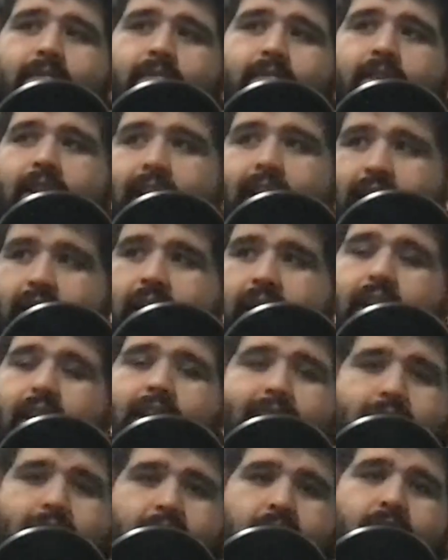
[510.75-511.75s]
Well, like a lot,
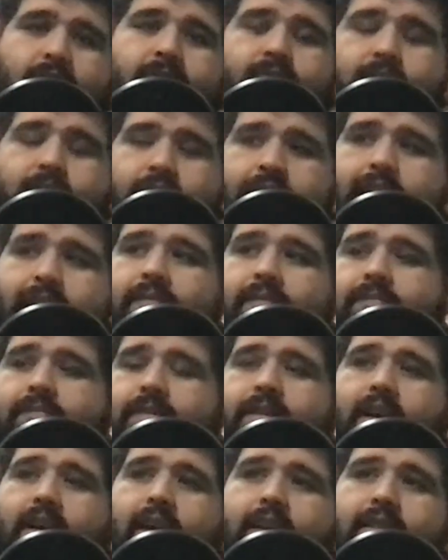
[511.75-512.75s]
like,
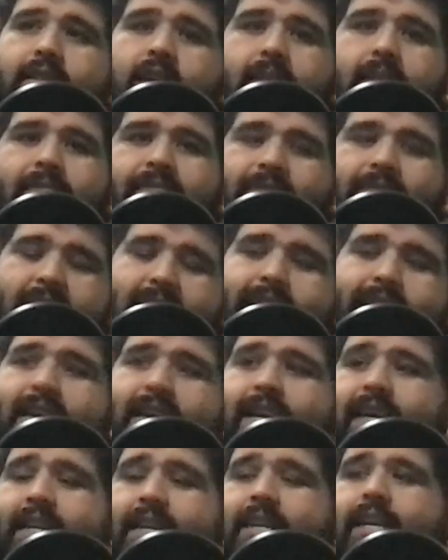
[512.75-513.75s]
Chibs, Tommy
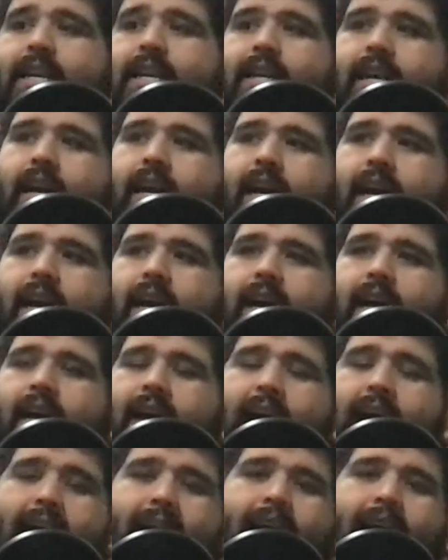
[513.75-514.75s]
Flanagan,
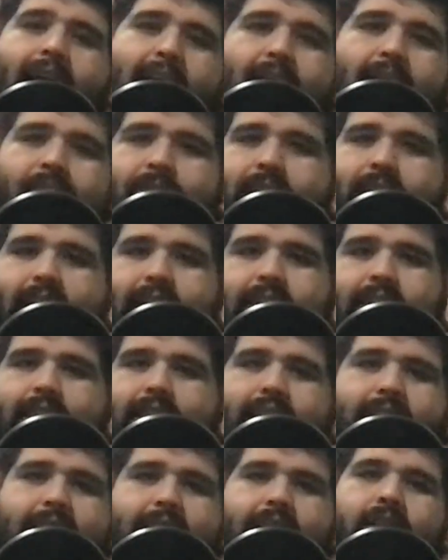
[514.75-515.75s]
Happy,
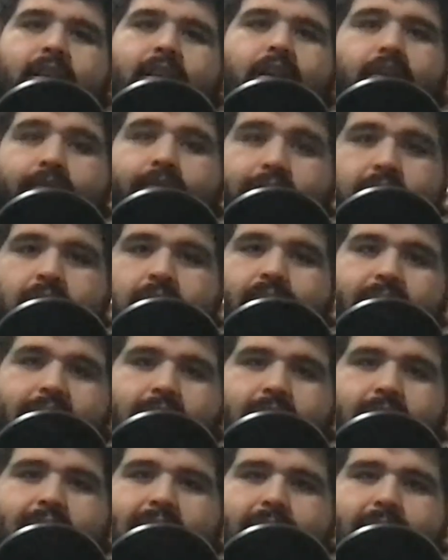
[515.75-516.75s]
Tig, if you're going to
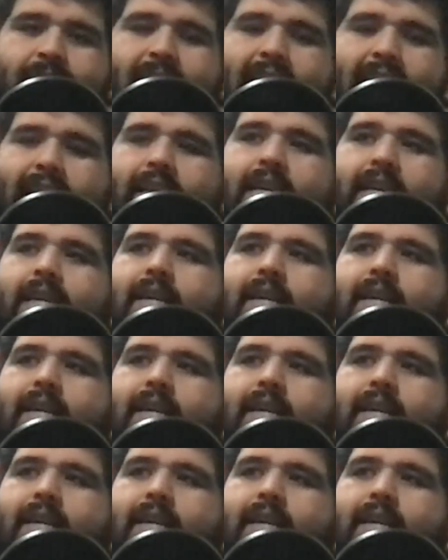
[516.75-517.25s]
bring those guys back.